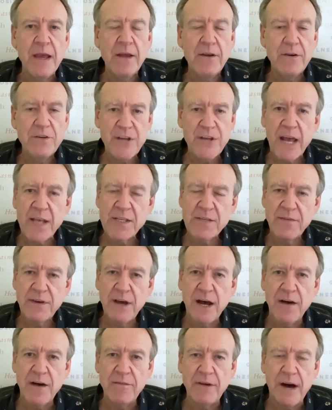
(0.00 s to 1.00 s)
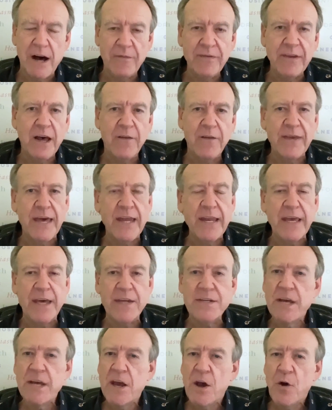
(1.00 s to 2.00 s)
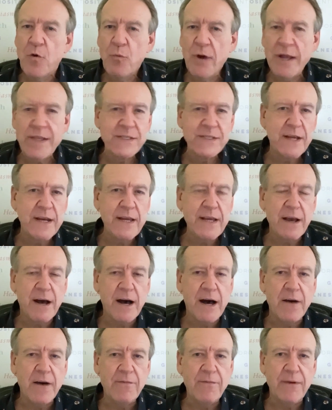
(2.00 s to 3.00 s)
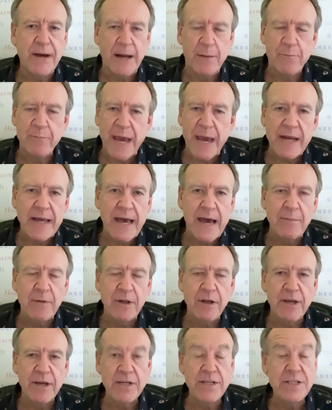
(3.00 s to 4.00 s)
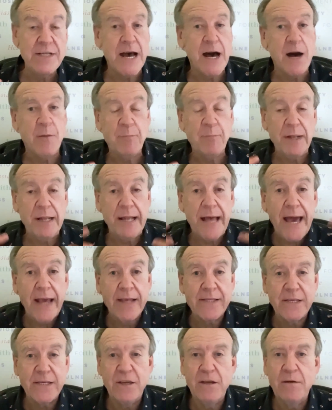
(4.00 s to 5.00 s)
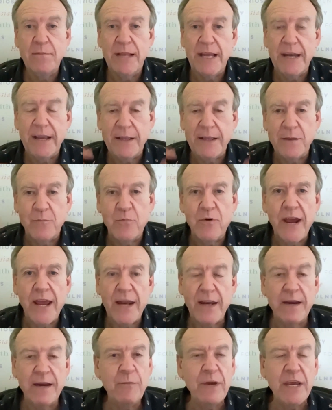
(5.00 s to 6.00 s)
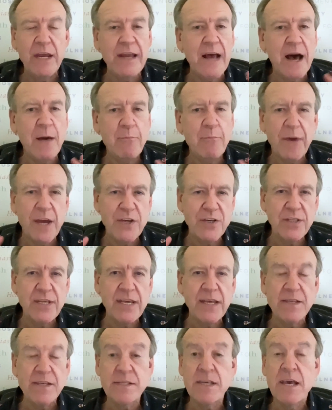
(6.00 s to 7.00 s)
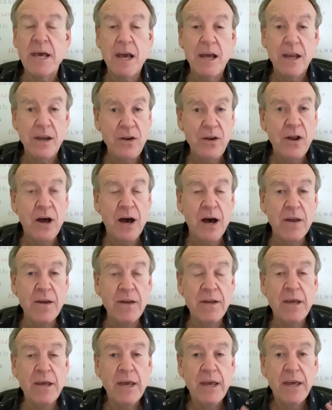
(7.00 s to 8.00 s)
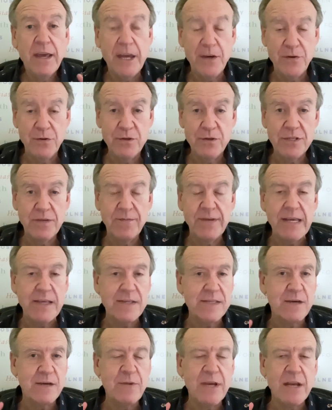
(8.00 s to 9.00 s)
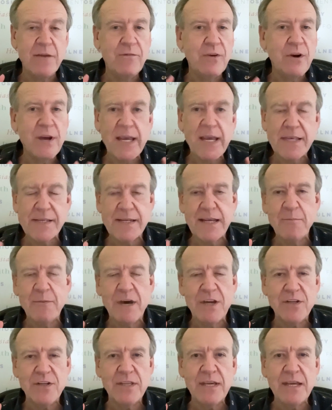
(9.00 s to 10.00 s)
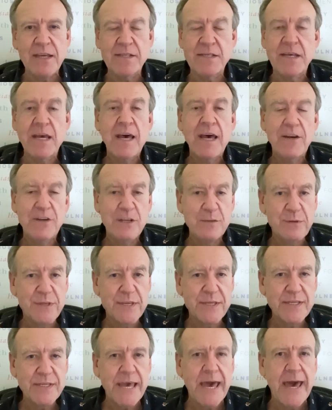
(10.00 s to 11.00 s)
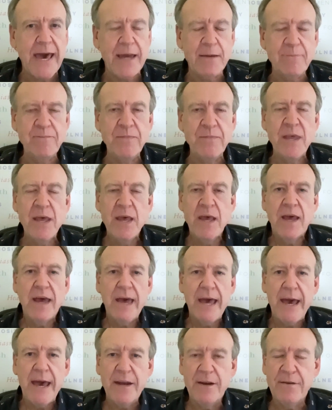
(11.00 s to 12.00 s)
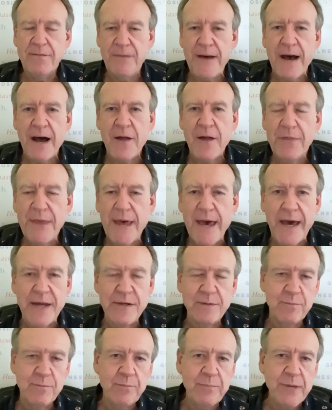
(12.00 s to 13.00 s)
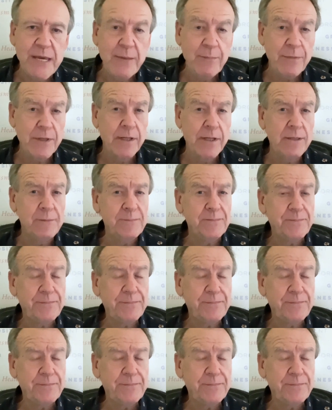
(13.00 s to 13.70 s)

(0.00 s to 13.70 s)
chance of getting it. One study of beta amyloid and tau plaques accumulating in the brain, and we can now measure these non-intrusively. So we can very easily measure these just with a scan. And it found that people